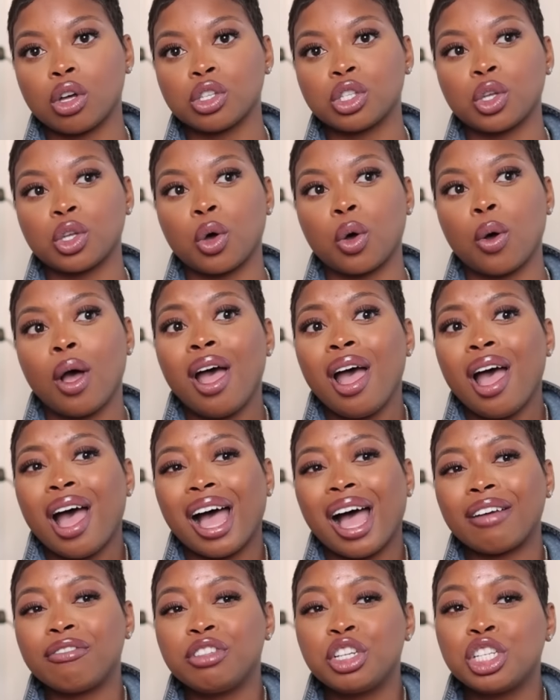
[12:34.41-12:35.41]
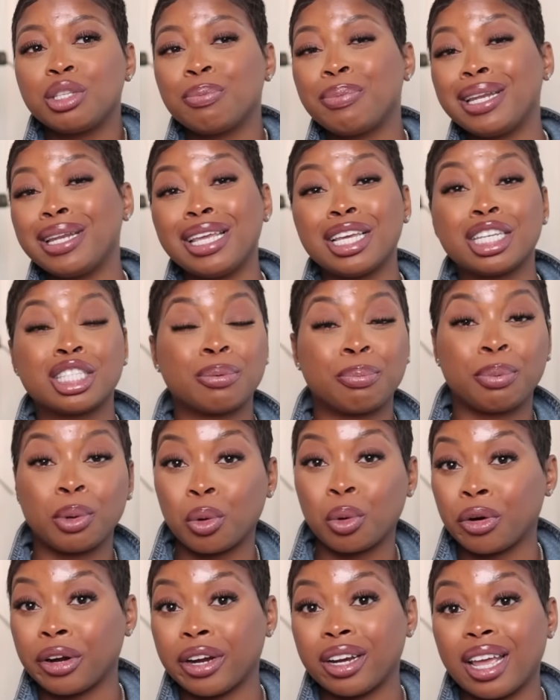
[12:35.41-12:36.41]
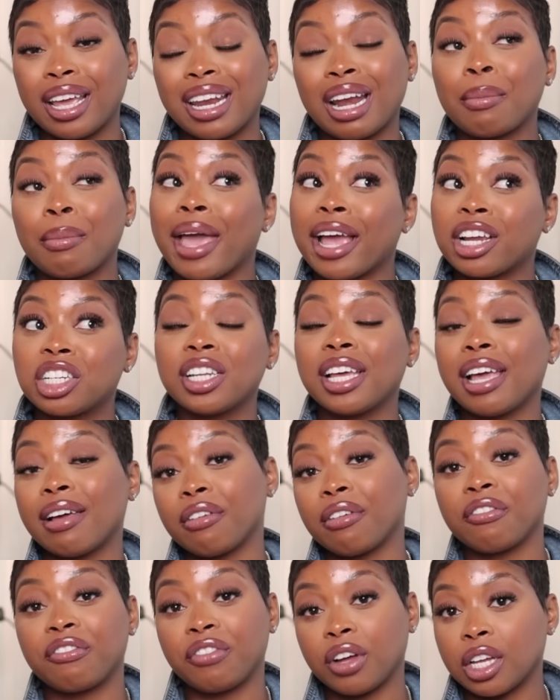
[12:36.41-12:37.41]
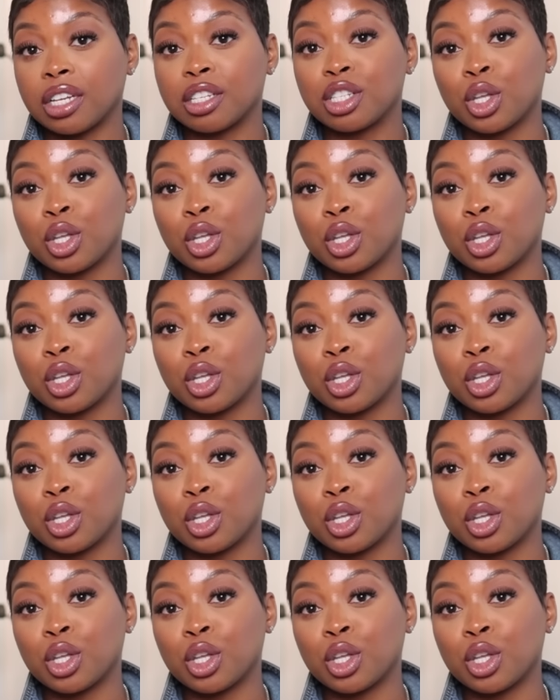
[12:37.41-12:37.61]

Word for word: So I've just been exploring and I'm actually having fun.